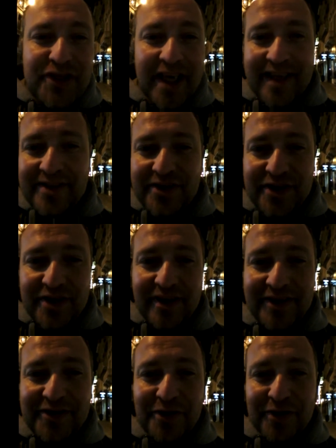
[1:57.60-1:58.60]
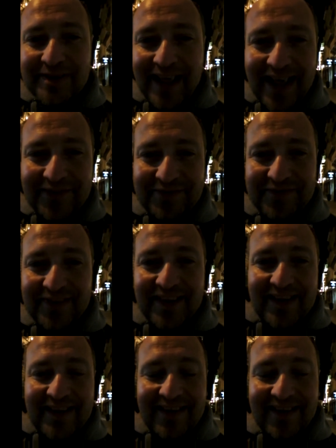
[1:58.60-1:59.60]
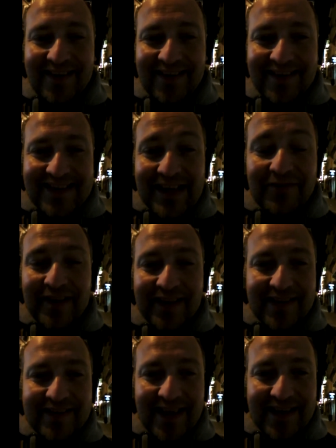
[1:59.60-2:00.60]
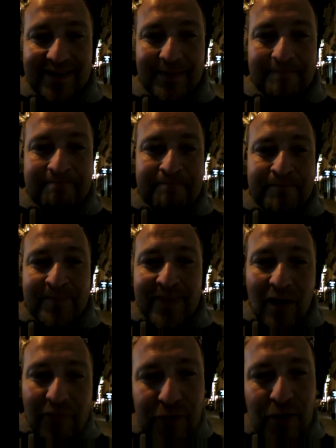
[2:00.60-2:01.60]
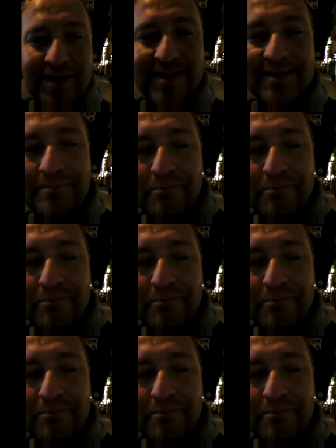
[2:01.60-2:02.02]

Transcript: change your life something like that? Of course,